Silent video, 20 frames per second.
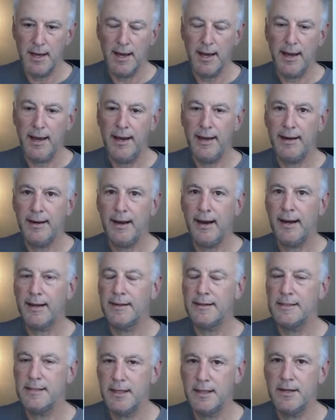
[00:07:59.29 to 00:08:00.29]
and I can
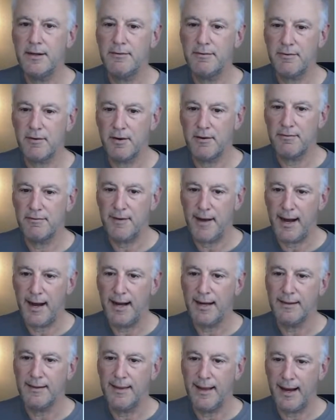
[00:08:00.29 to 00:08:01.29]
tell you for a
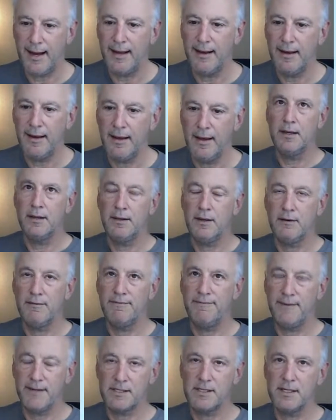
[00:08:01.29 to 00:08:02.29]
fact that they're
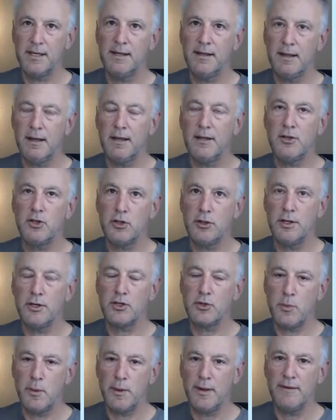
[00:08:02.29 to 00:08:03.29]
fixing the
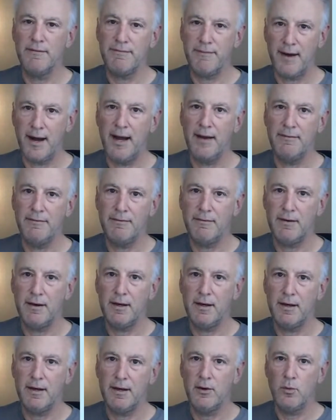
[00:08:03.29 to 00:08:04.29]

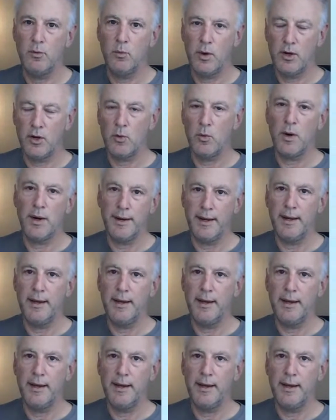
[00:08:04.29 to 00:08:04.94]
25-101